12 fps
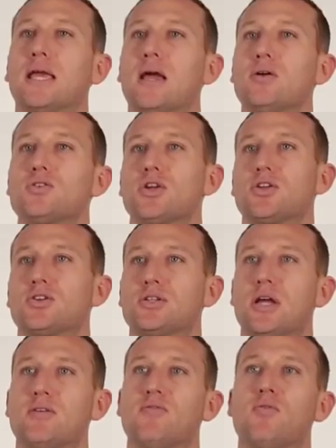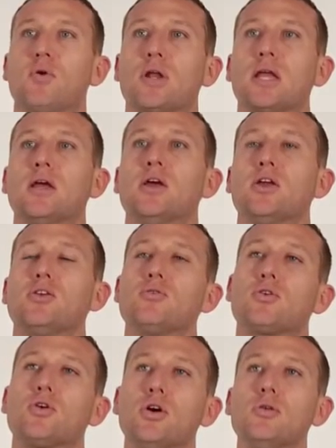accounts on your 1040,
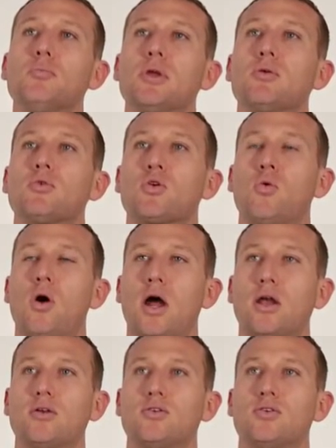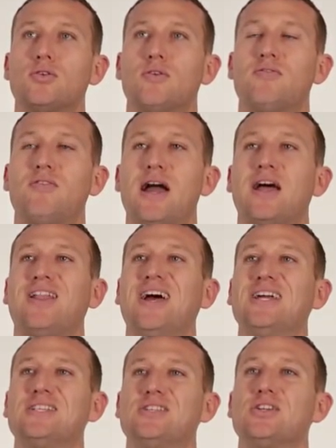you could be required to
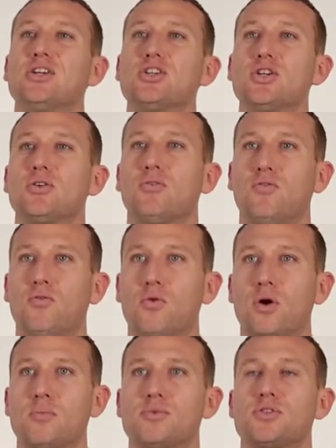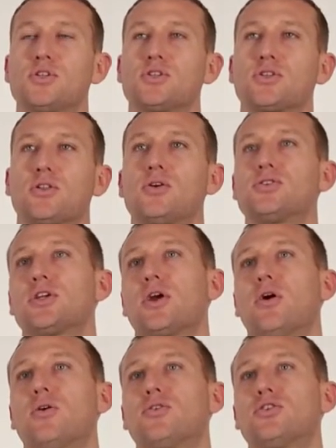file additional forms
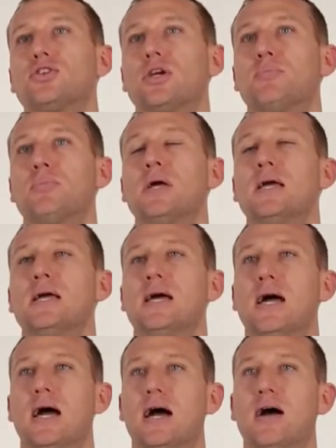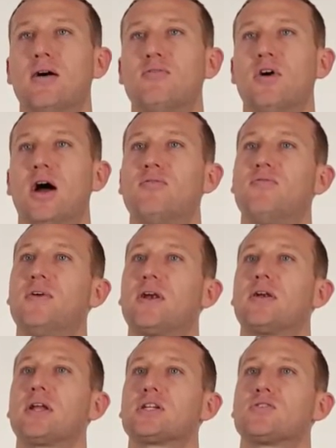disclosing ownership of
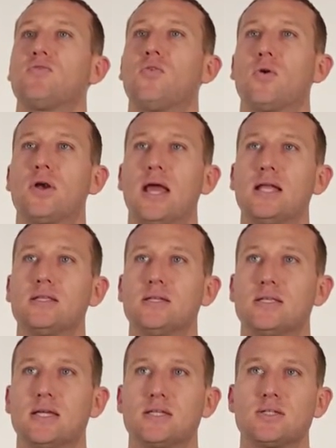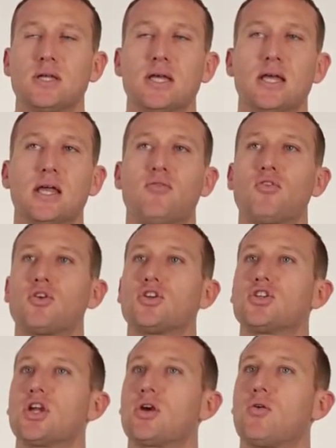various foreign entities. If you're a
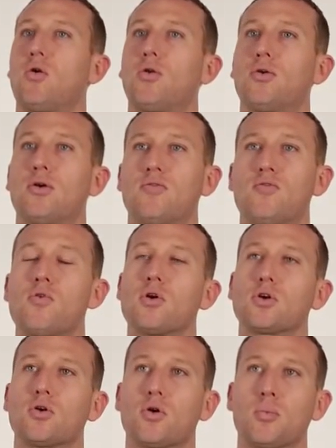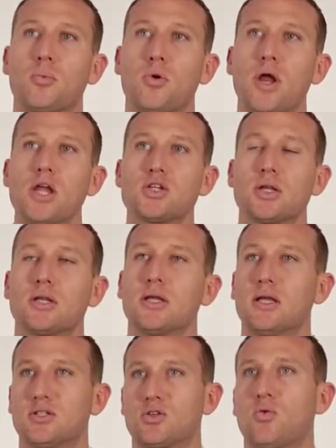shareholder in a foreign corporation,
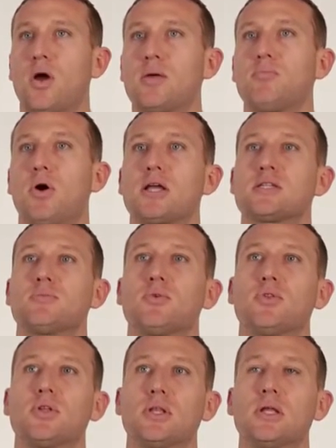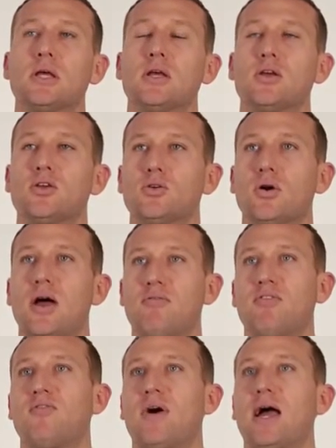it's quite possible that you'll
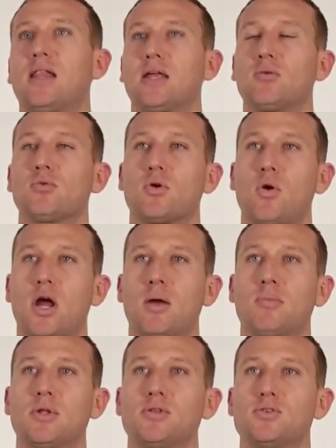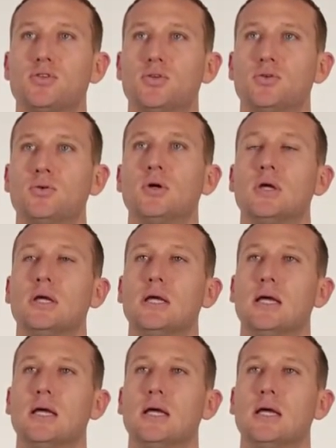have a filing requirement to